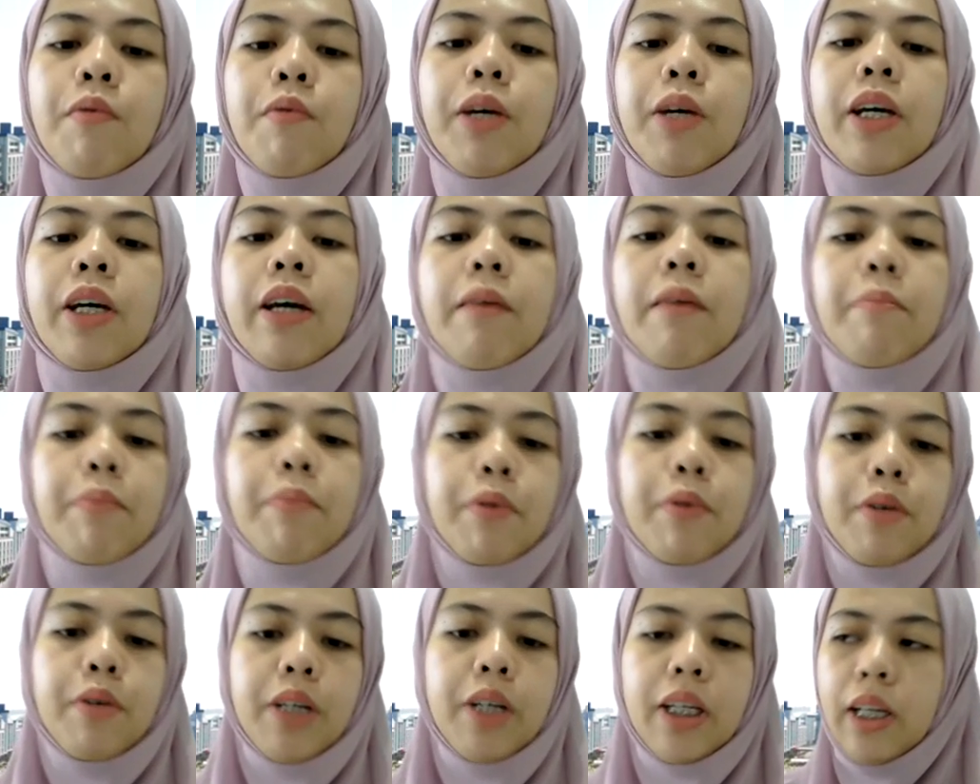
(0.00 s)
we can
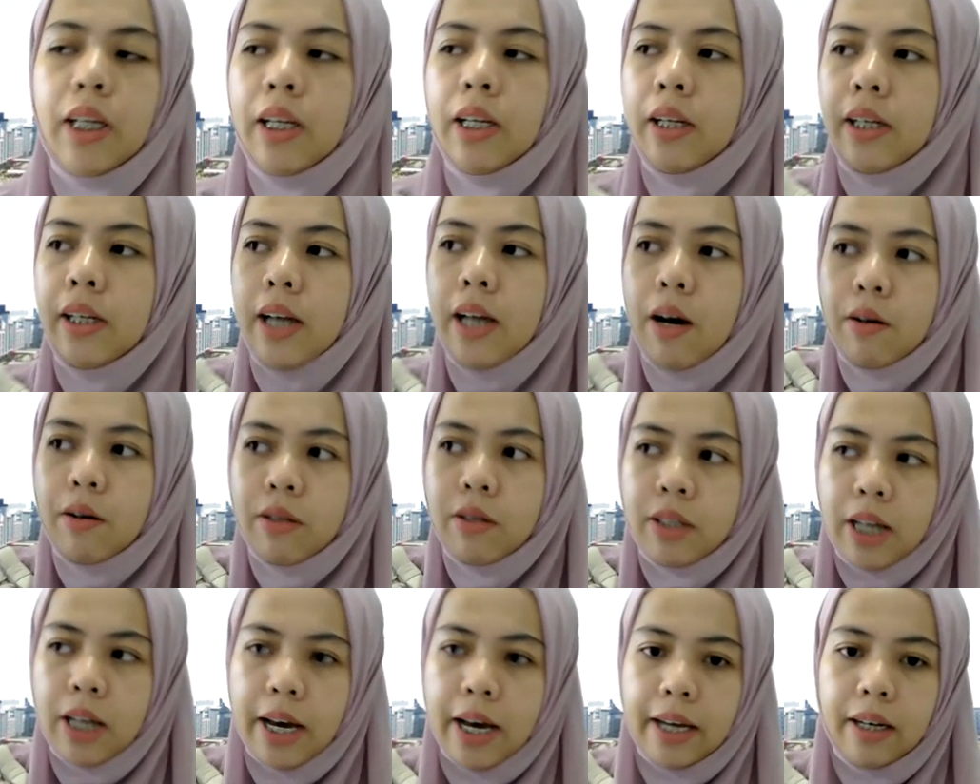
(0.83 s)
put it in the
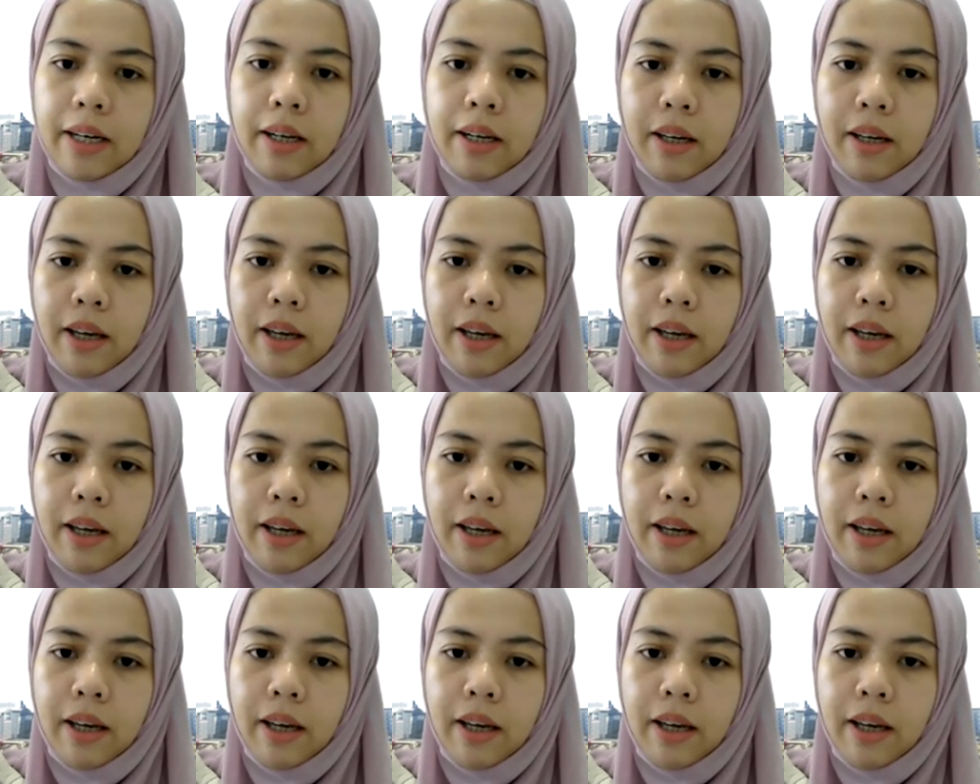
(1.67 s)
downside